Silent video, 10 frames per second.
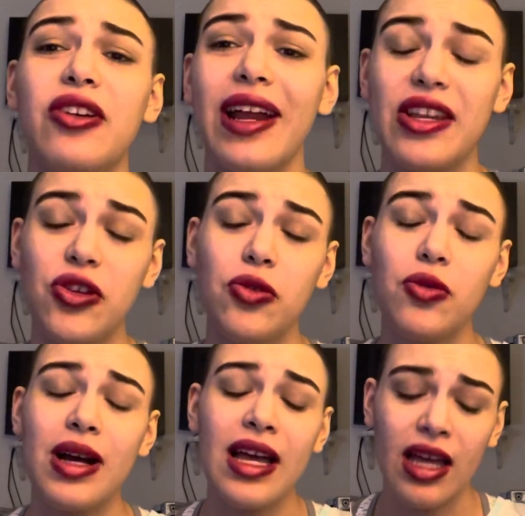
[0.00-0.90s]
And
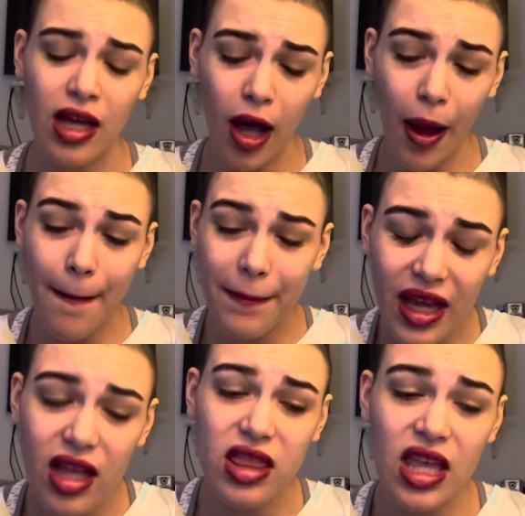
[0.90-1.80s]
a
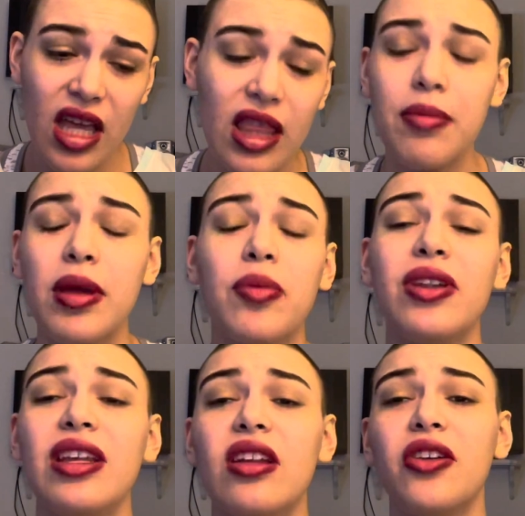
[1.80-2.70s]
big thing that people
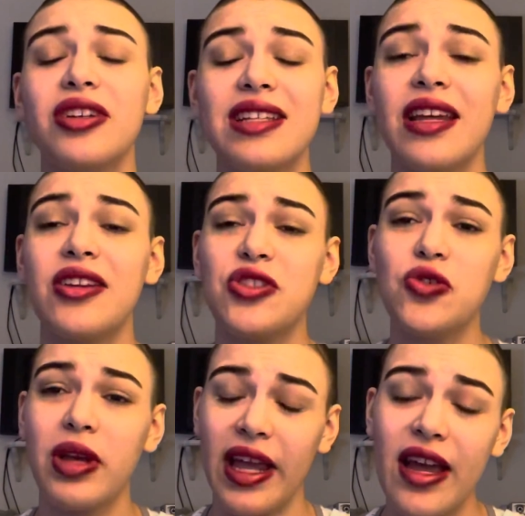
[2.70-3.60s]
need to understand is you
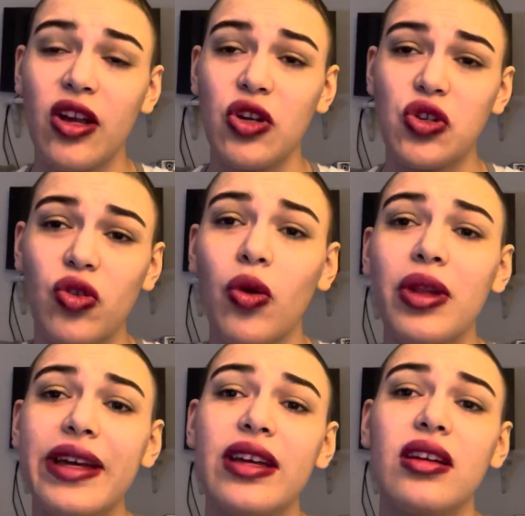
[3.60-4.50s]
can't control
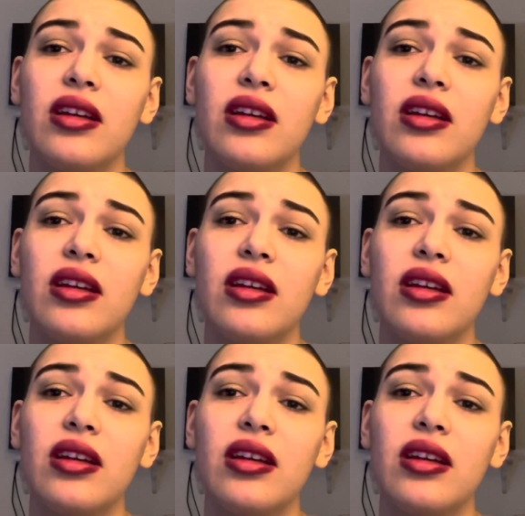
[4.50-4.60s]
it.